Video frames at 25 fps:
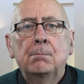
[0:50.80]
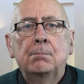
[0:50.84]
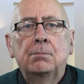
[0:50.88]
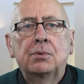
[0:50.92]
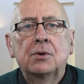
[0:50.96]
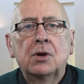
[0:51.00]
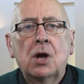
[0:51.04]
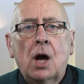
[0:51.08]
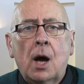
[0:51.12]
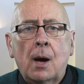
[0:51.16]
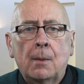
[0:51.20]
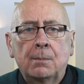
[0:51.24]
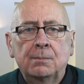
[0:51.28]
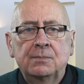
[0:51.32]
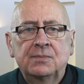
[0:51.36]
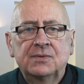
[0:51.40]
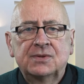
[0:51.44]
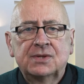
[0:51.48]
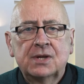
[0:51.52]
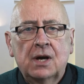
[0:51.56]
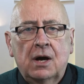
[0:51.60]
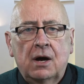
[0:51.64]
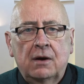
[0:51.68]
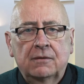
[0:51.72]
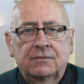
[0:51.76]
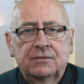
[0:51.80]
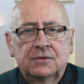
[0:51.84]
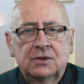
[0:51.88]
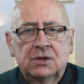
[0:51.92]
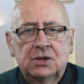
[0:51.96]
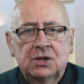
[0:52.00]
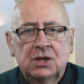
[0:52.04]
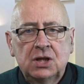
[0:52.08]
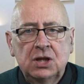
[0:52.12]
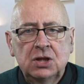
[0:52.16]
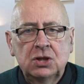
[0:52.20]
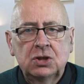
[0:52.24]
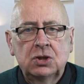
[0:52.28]
Blobs of
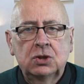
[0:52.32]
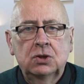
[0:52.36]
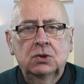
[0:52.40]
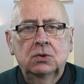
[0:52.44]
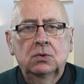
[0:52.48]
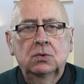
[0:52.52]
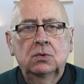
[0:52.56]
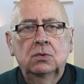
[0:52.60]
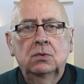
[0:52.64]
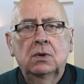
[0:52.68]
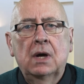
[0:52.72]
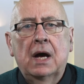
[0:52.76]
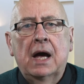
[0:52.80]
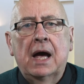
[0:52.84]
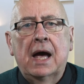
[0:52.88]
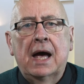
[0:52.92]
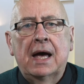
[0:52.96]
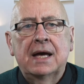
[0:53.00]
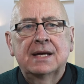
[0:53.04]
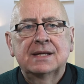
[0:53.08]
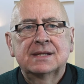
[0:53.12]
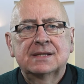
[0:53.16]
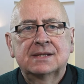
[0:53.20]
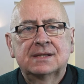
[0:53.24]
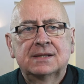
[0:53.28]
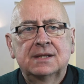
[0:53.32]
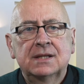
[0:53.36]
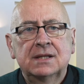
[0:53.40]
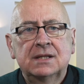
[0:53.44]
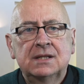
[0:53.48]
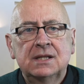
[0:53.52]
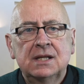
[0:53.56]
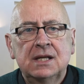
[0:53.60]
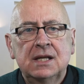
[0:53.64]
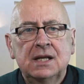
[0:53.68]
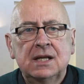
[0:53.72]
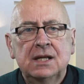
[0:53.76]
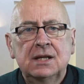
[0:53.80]
tissue, as the
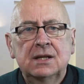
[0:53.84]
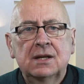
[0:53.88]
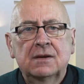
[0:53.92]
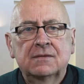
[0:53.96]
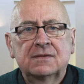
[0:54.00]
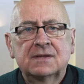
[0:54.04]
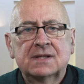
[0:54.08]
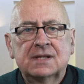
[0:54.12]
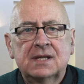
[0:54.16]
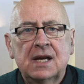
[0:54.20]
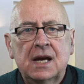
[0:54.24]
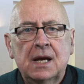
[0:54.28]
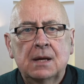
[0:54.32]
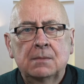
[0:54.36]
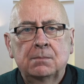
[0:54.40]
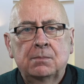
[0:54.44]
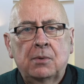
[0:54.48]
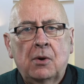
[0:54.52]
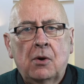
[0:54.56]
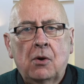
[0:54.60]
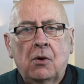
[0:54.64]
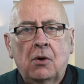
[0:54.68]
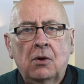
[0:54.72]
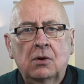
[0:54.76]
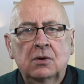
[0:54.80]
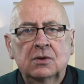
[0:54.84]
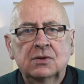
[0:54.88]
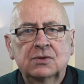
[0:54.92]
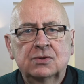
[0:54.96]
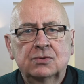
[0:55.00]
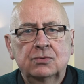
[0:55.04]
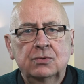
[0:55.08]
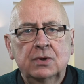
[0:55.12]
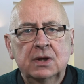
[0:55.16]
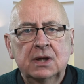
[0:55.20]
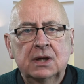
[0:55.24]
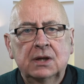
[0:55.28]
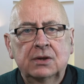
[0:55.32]
Dean of St. Paul's
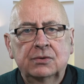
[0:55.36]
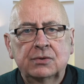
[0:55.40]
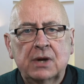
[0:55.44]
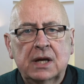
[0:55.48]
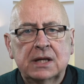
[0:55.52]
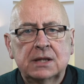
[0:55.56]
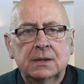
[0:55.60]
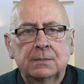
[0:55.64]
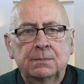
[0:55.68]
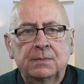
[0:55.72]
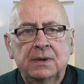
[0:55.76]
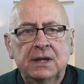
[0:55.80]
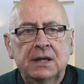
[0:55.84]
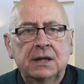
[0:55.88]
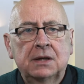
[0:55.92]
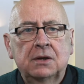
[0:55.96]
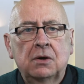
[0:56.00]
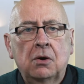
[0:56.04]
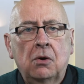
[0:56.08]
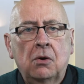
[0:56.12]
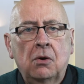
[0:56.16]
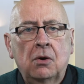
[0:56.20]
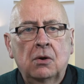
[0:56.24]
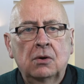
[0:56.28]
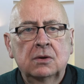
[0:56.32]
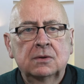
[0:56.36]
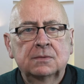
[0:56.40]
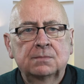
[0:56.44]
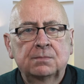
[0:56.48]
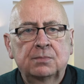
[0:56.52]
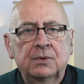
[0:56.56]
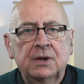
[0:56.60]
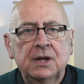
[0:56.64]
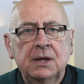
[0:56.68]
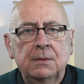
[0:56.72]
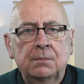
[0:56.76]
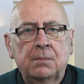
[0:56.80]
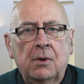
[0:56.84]
regrettably called
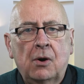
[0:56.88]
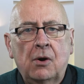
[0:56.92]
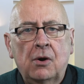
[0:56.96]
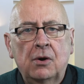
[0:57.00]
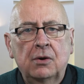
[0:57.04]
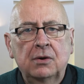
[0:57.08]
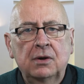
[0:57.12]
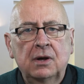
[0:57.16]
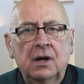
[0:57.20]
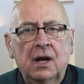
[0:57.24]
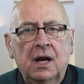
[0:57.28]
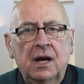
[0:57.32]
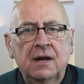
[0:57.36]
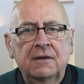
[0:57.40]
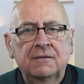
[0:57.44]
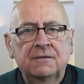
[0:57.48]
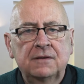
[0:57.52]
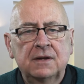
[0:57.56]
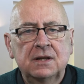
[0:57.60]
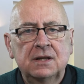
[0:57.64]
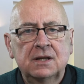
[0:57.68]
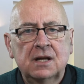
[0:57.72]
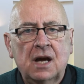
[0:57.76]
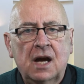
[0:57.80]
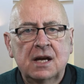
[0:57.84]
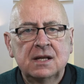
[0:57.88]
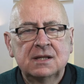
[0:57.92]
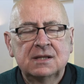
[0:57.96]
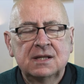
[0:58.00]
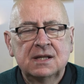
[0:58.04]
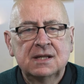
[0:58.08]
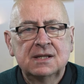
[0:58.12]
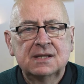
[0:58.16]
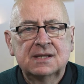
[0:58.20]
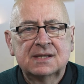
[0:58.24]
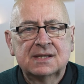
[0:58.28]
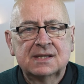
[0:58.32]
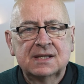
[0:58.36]
preborn life in
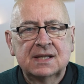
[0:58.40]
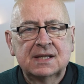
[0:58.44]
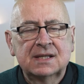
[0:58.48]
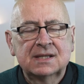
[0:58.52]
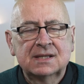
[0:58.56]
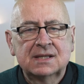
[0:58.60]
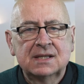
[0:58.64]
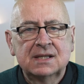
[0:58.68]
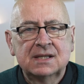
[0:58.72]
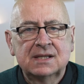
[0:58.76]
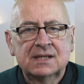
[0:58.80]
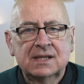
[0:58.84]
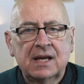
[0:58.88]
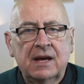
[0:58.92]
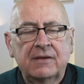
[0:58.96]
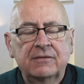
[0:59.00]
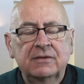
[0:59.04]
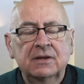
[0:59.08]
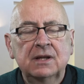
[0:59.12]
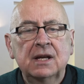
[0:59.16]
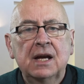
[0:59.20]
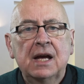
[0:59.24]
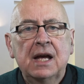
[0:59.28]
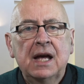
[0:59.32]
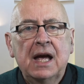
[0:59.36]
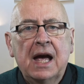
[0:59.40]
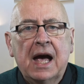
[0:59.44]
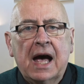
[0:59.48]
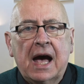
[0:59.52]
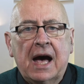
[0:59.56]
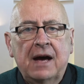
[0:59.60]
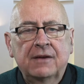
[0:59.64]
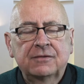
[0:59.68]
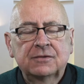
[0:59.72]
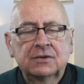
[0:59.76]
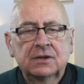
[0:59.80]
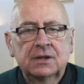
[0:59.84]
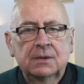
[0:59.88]
1967
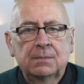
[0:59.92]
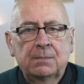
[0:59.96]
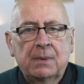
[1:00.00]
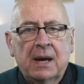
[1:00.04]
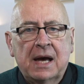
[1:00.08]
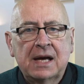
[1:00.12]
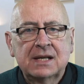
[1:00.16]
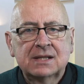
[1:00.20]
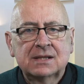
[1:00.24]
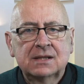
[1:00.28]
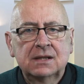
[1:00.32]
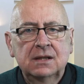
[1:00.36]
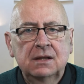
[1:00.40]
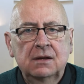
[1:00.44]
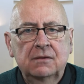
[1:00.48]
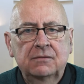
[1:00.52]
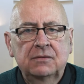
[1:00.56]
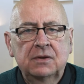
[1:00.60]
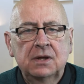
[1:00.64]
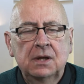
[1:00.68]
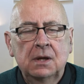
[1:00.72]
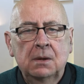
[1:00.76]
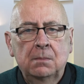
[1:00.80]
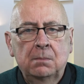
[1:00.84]
after the passing of the